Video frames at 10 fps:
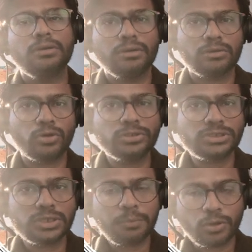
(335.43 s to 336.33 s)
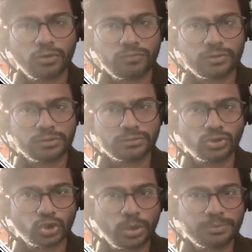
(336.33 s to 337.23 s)
a concept of a
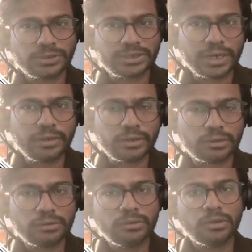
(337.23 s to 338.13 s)
job center.